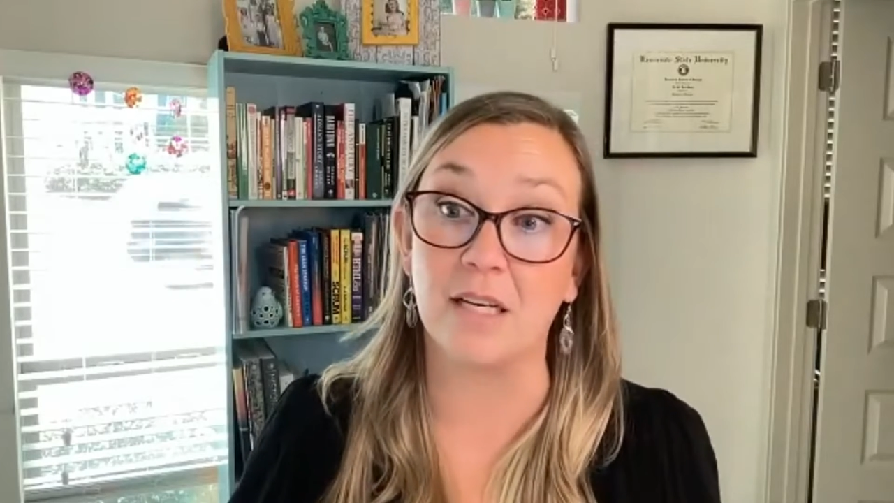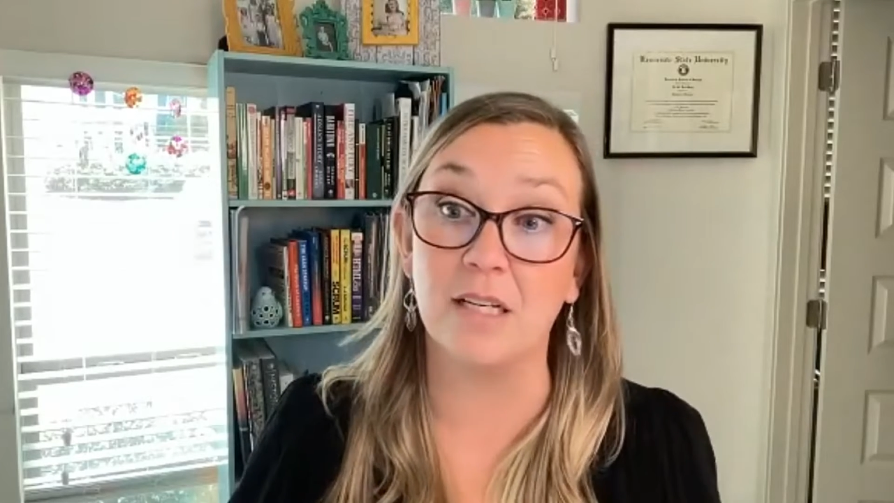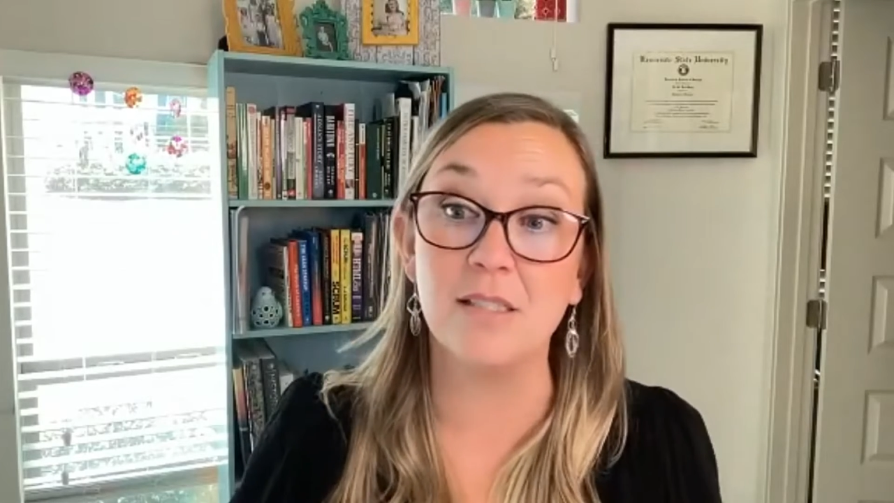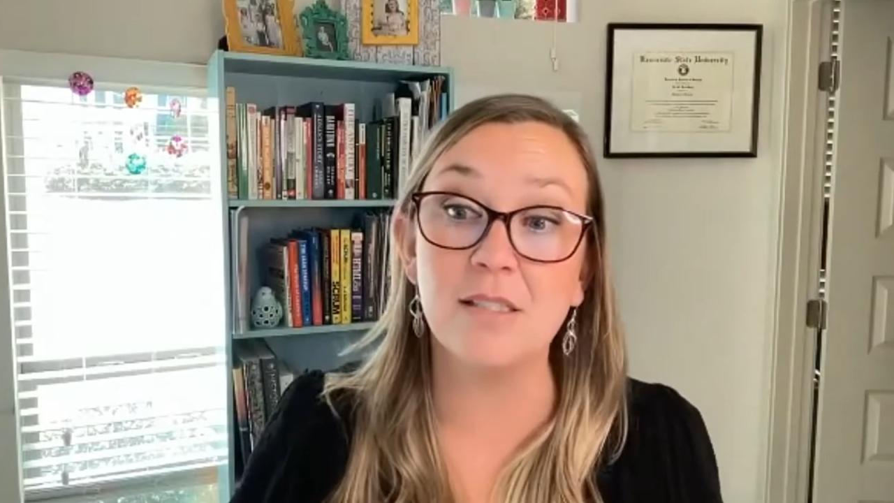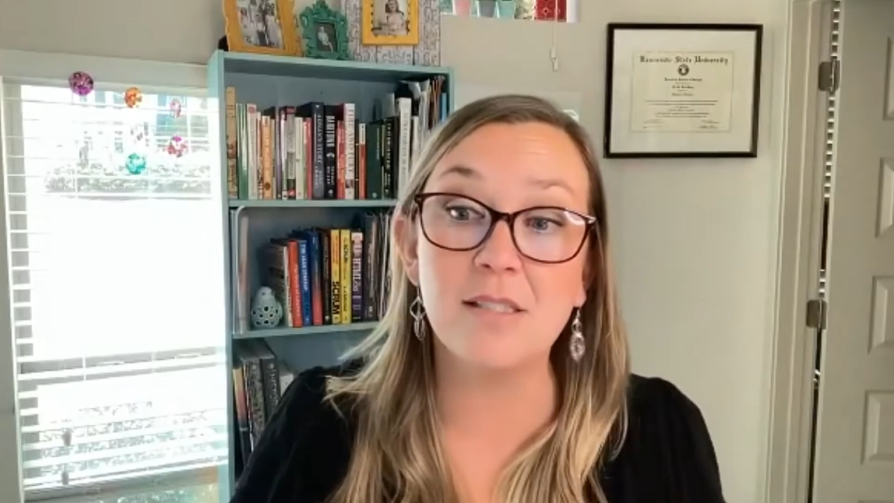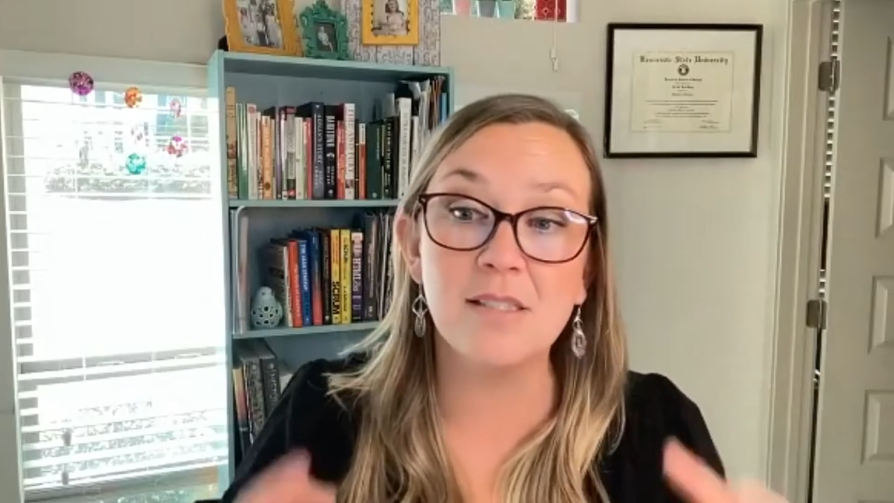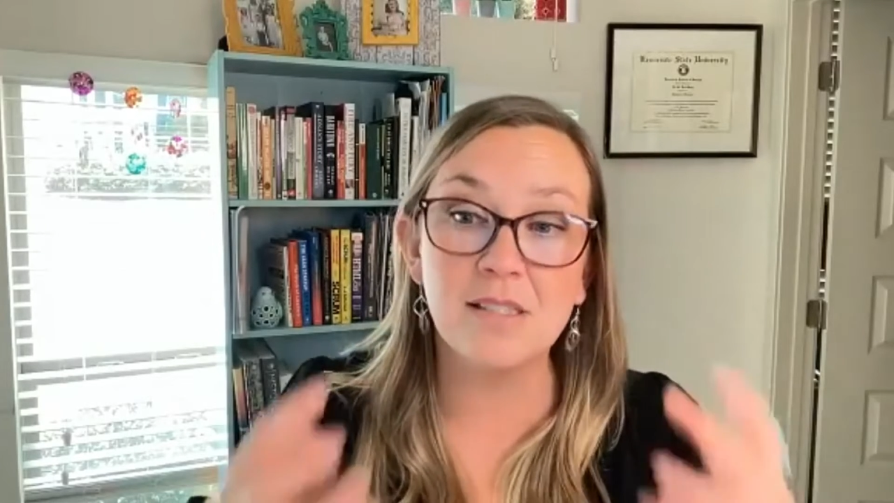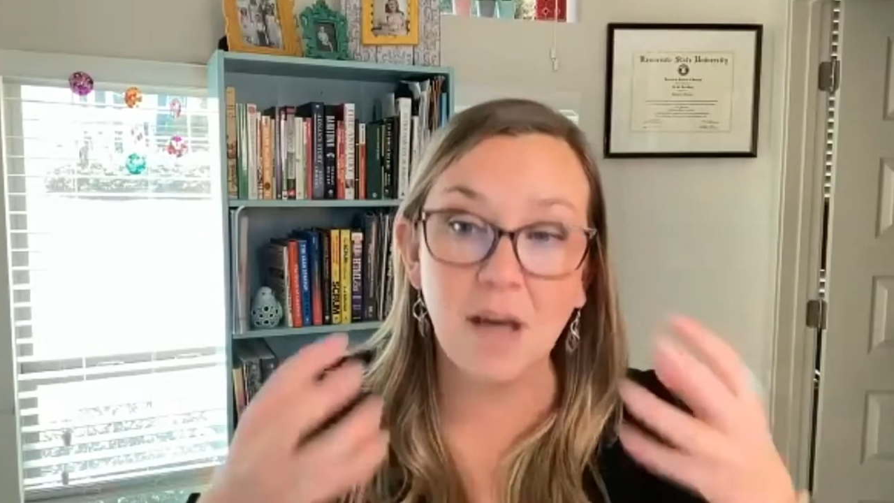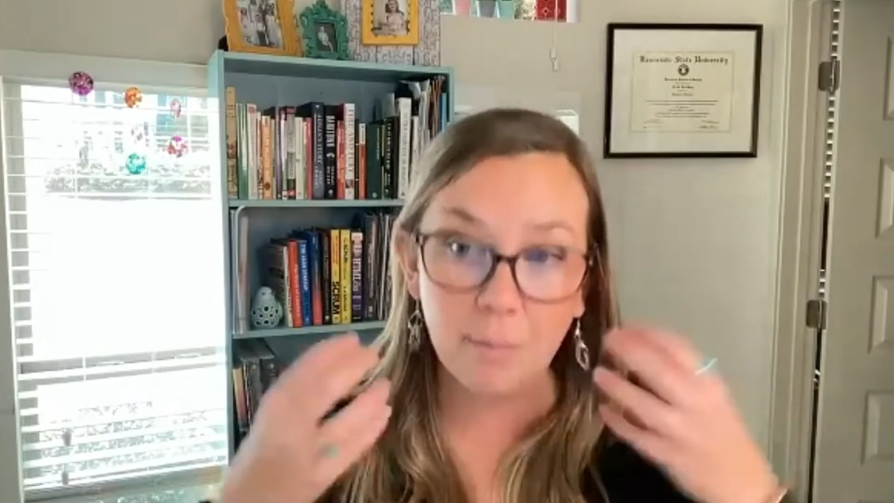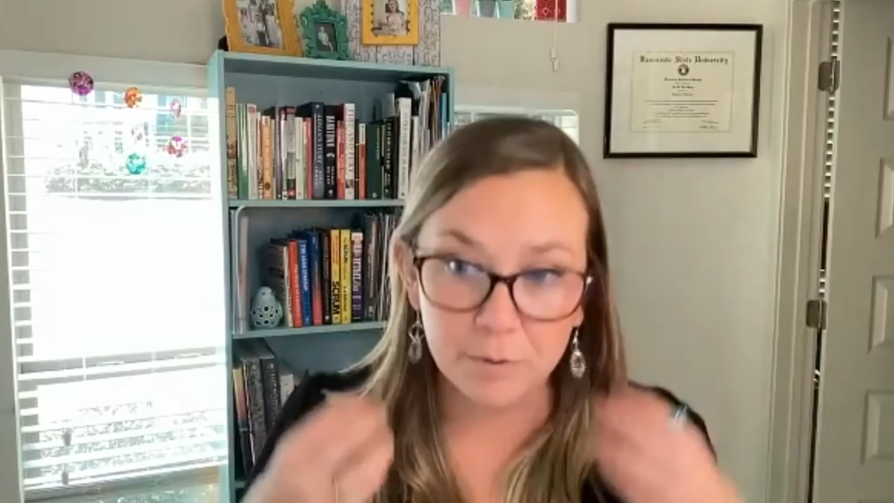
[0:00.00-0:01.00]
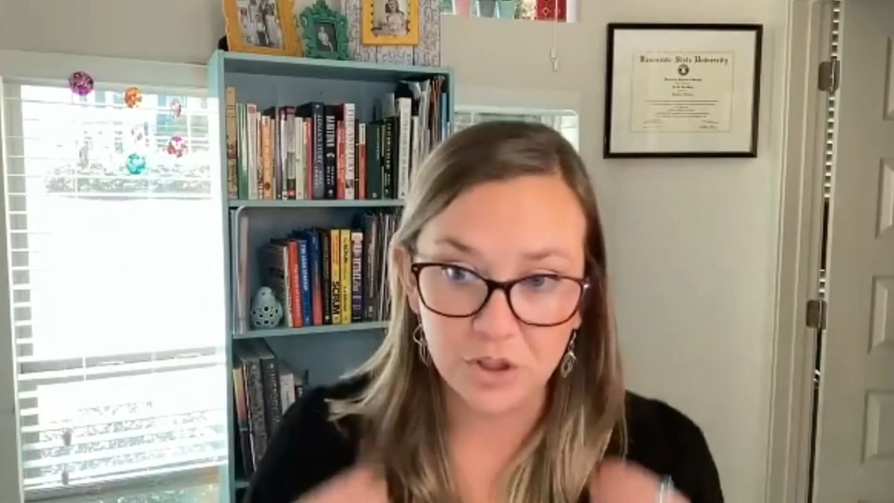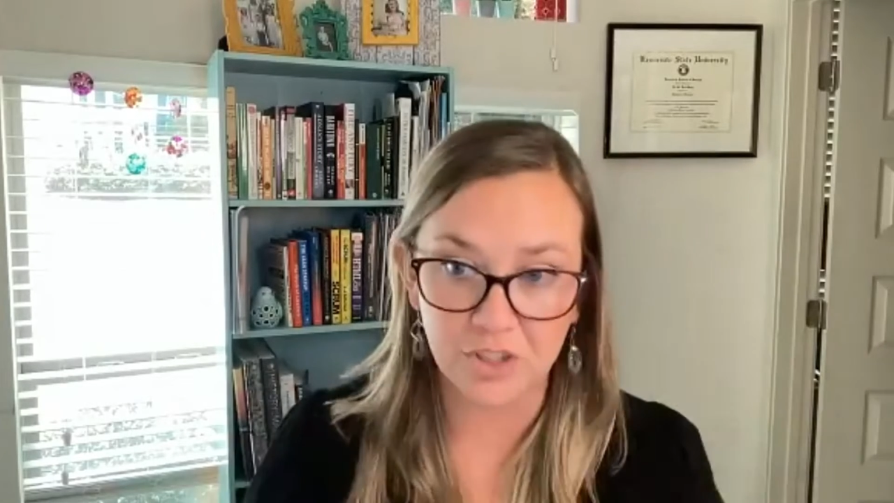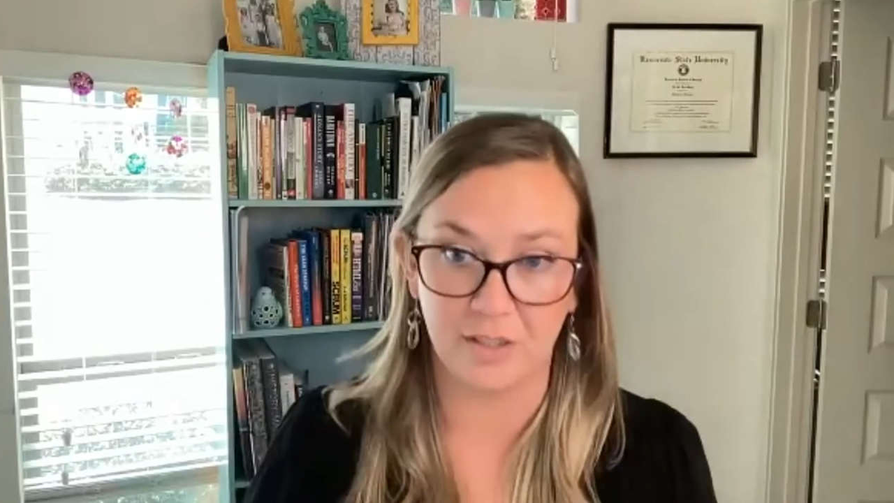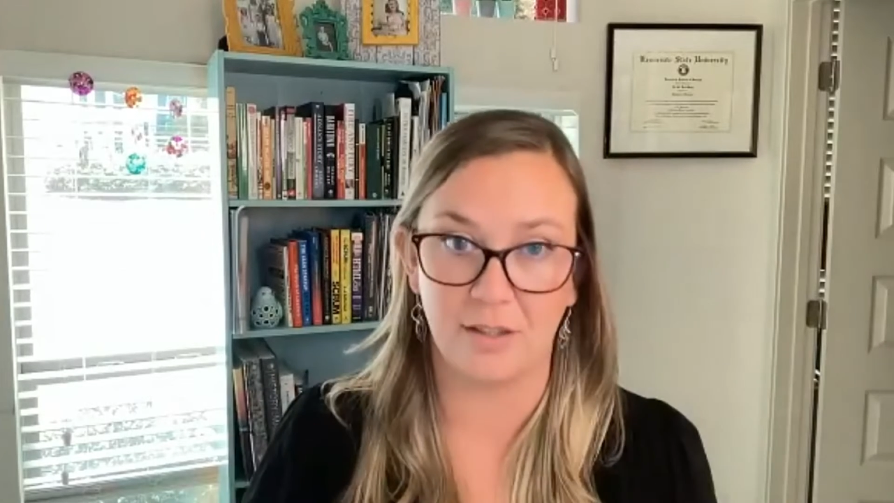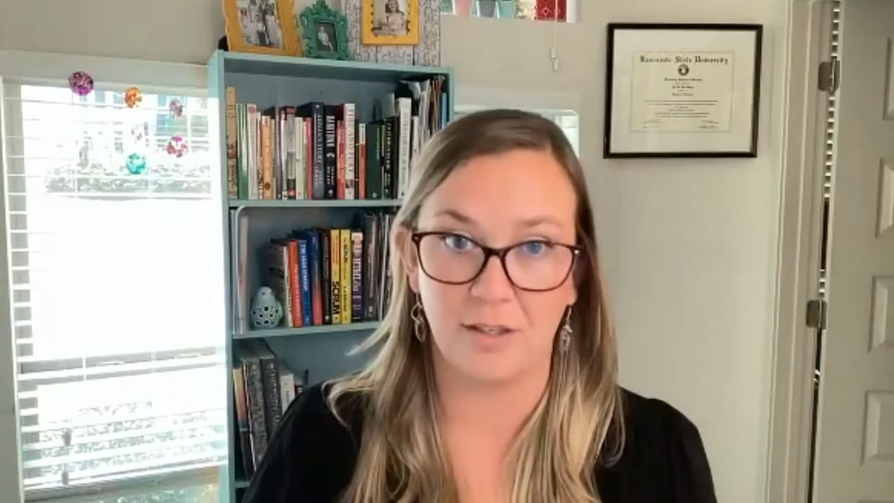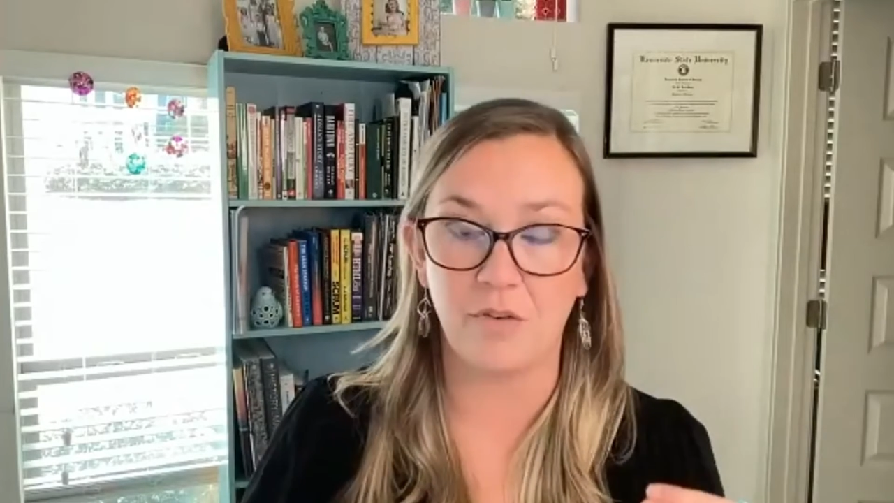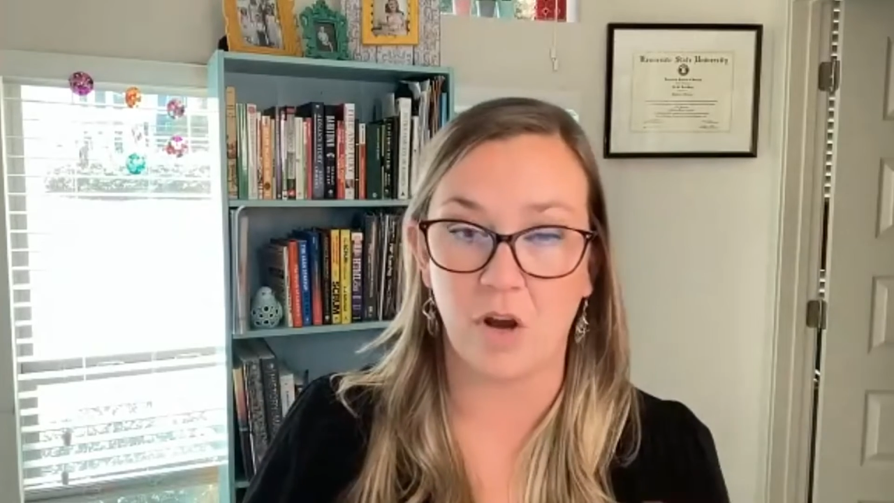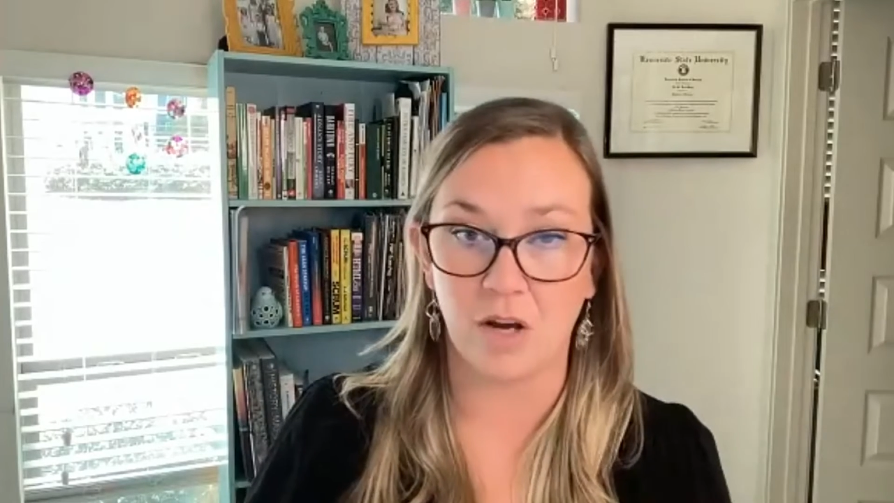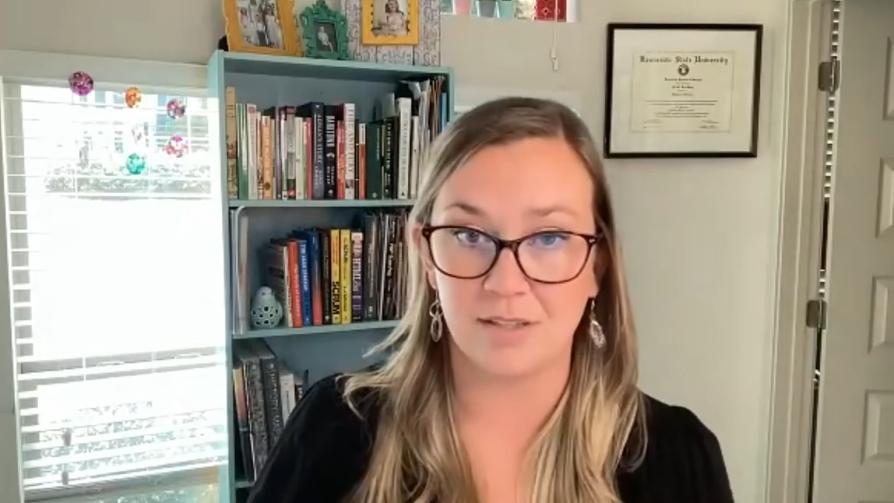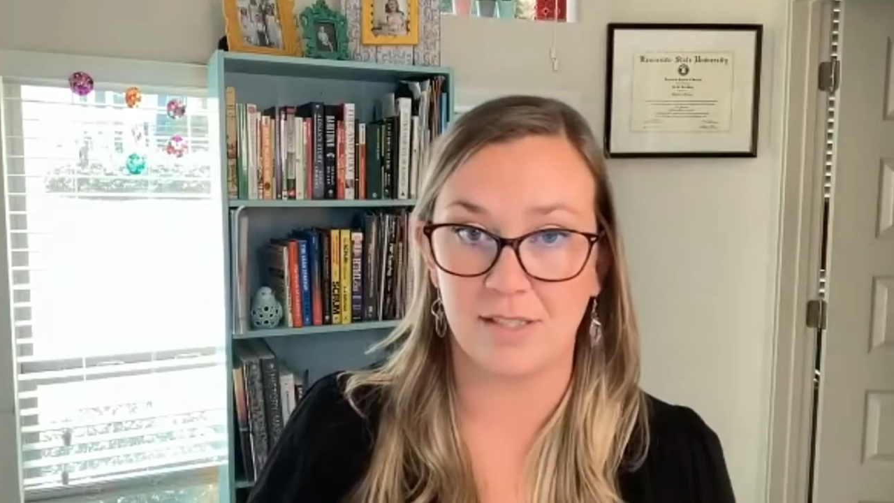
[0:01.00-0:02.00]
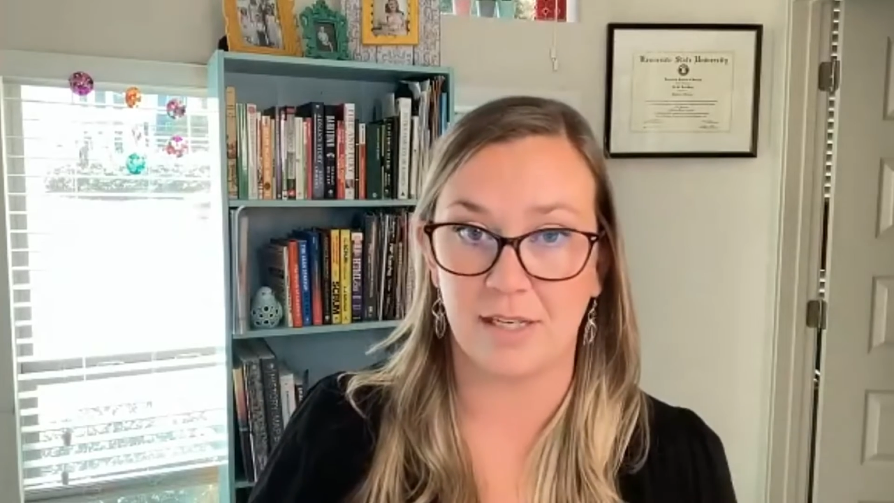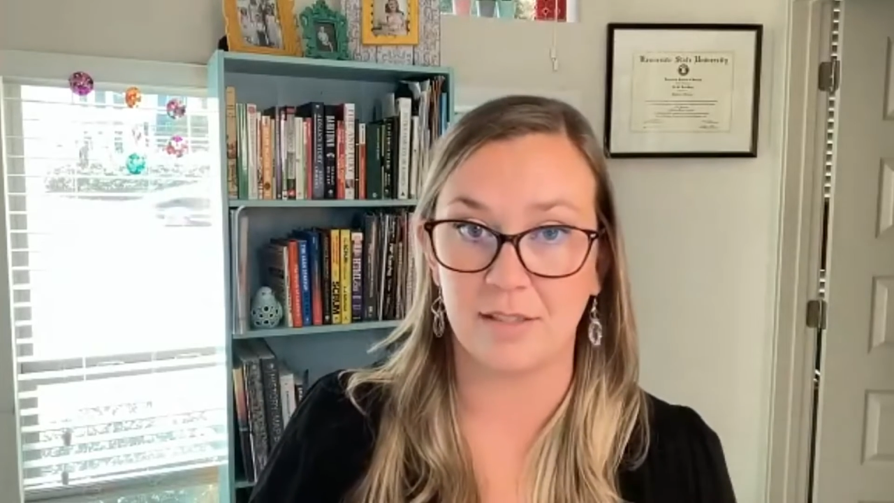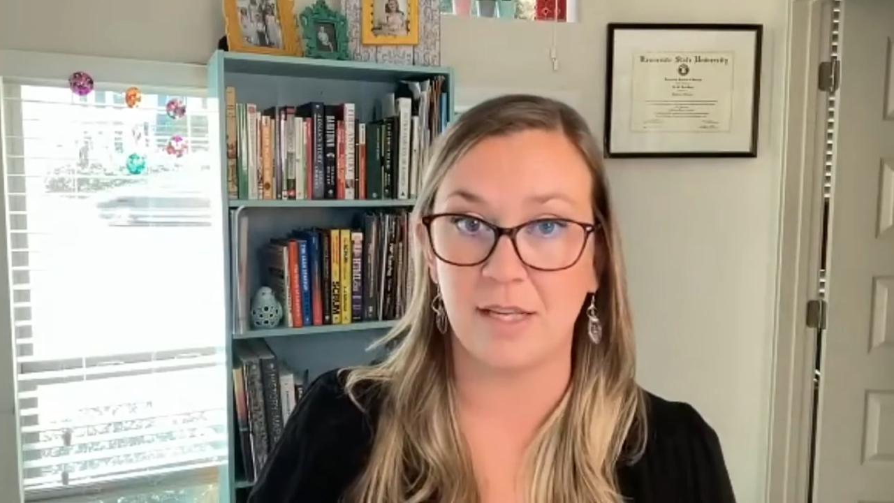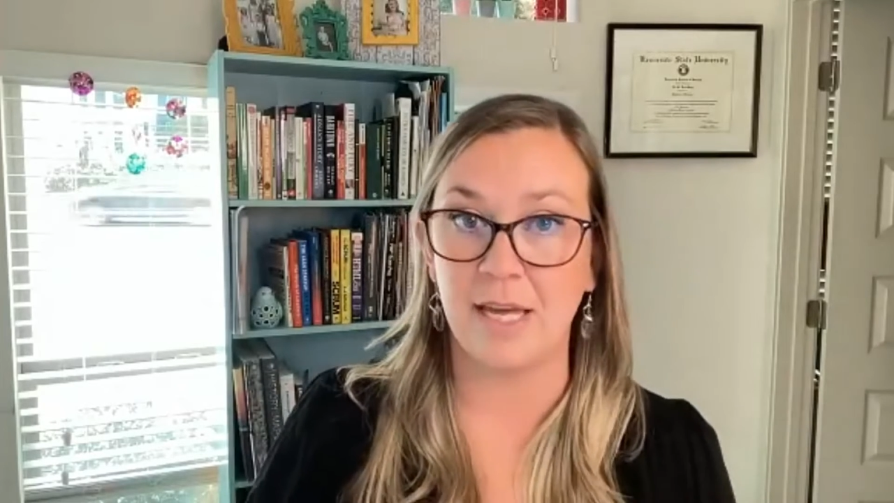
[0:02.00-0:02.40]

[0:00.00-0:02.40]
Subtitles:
consumption of content